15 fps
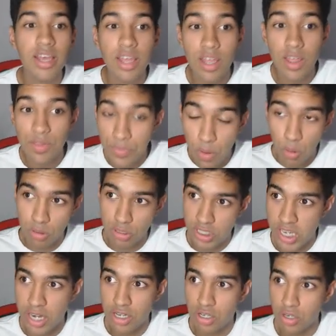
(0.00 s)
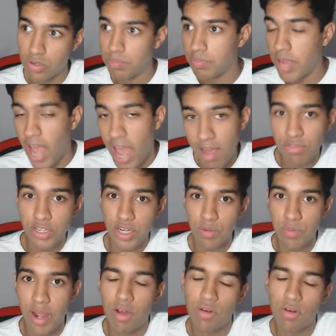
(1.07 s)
those center heavily around